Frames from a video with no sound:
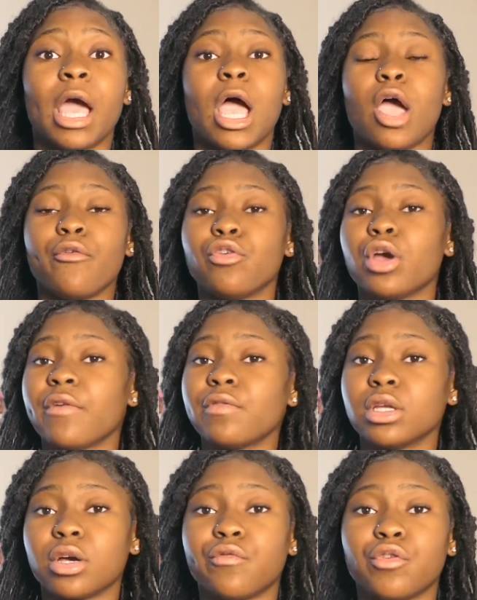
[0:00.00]
If you're ever
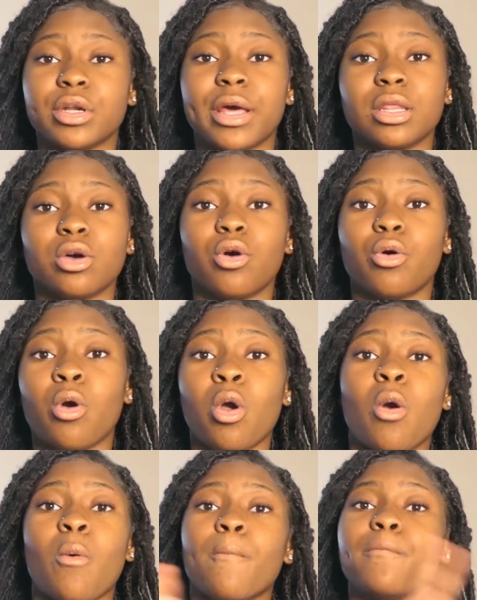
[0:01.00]
looking for that little
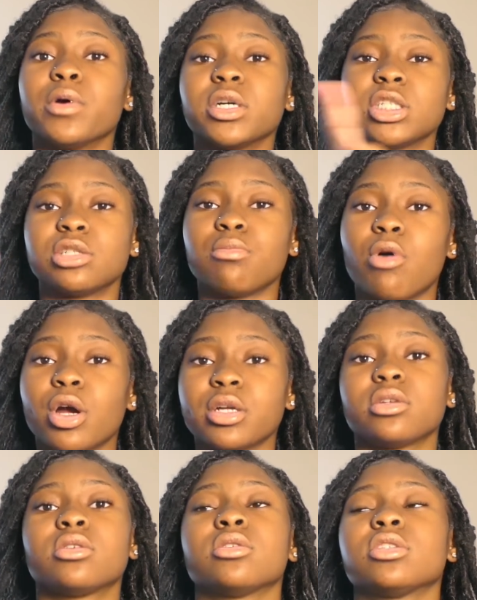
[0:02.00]
brush mark
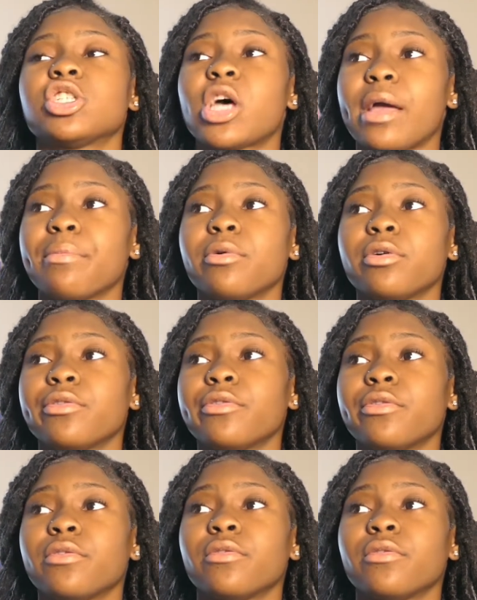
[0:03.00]
type of